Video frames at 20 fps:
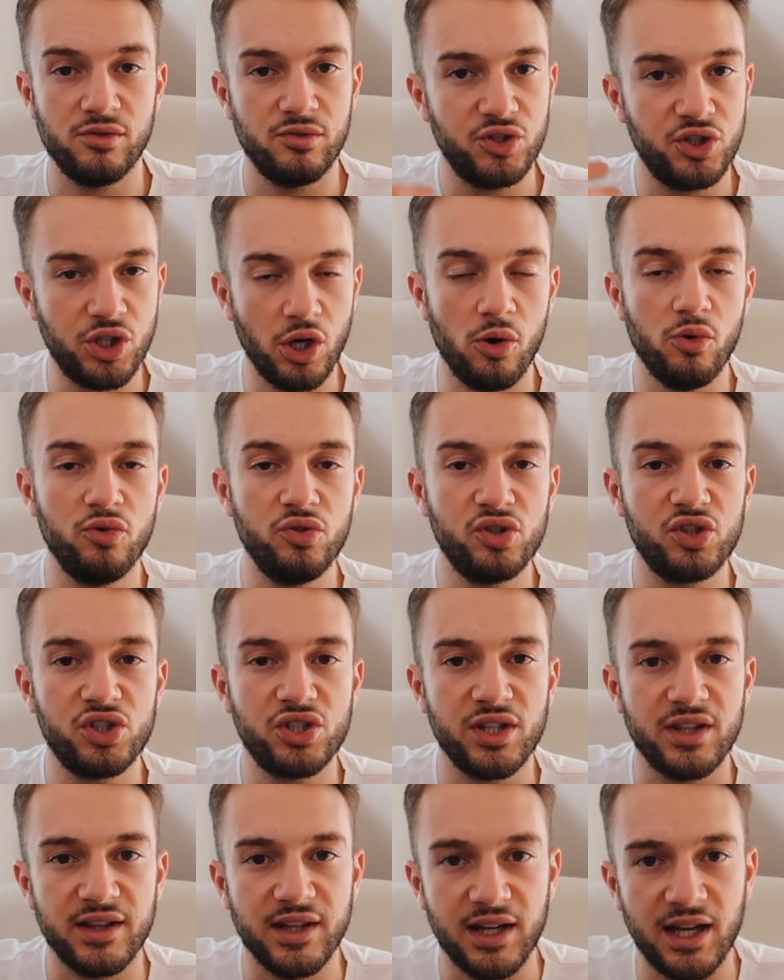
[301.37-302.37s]

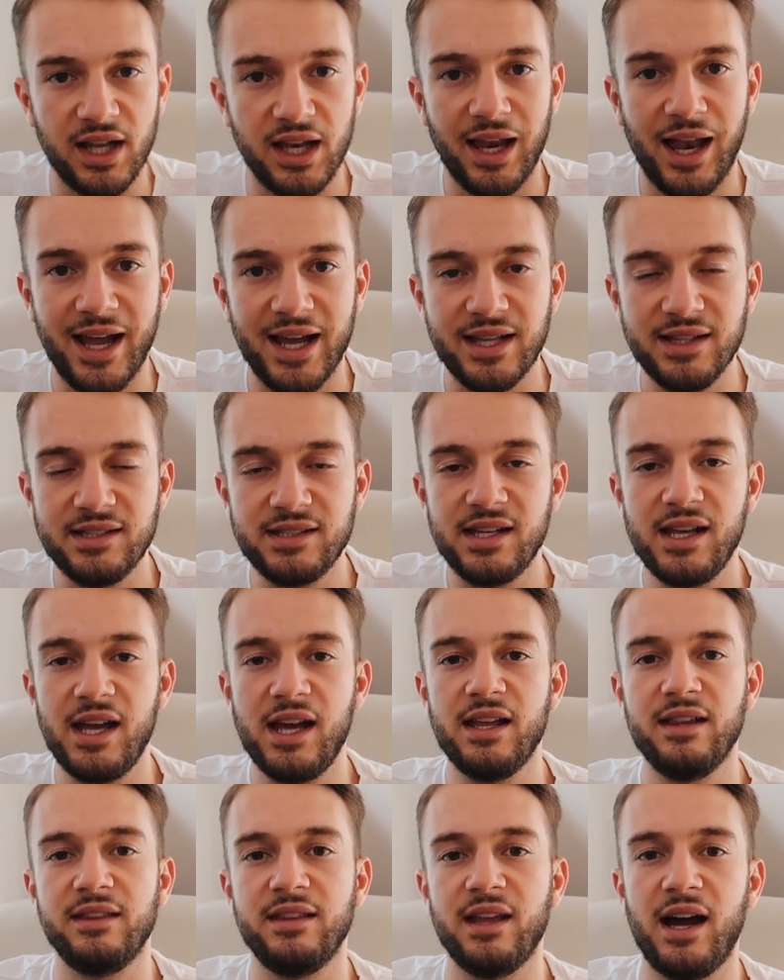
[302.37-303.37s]
shows the client
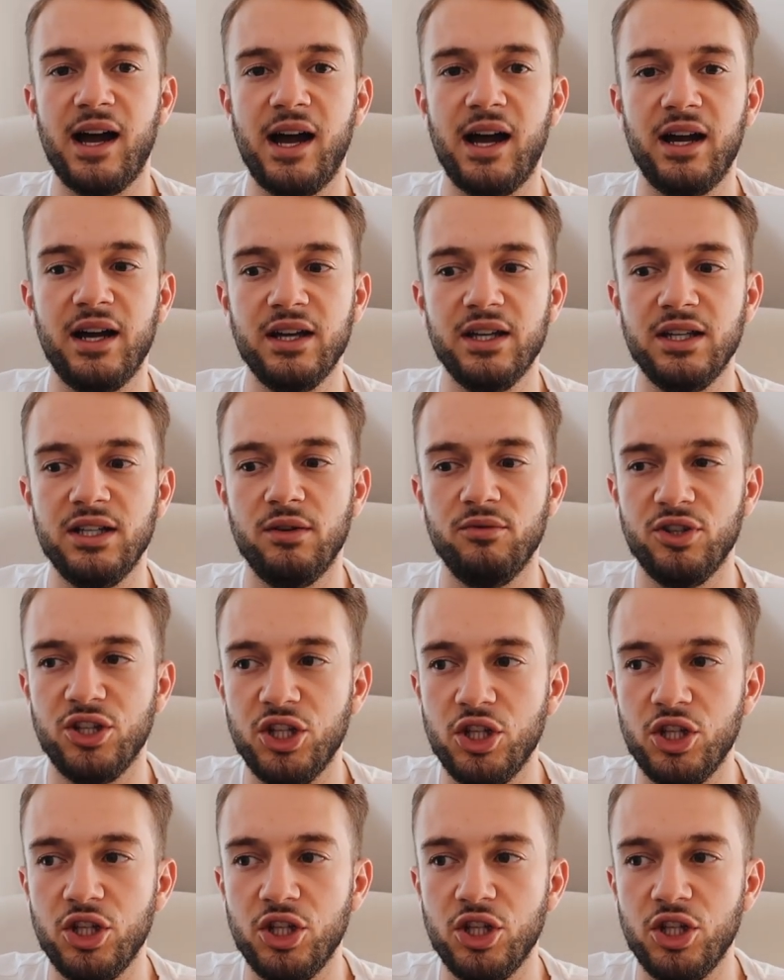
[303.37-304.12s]
that you know